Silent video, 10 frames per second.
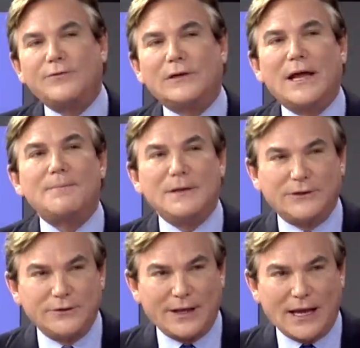if you let me
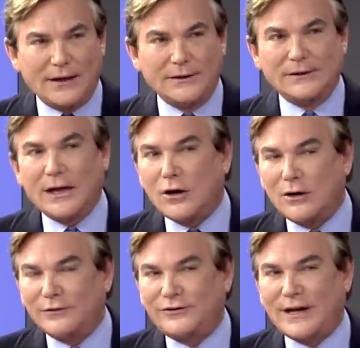do that and let
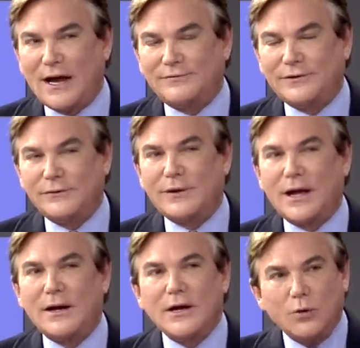our staff do
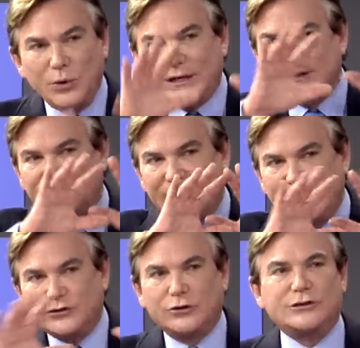that, we can
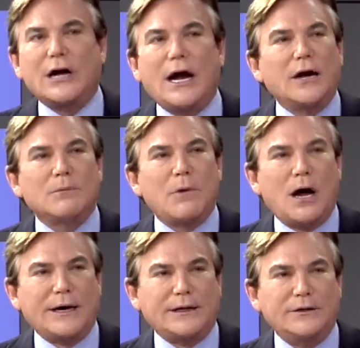change your entire
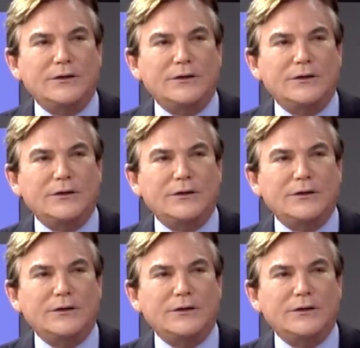body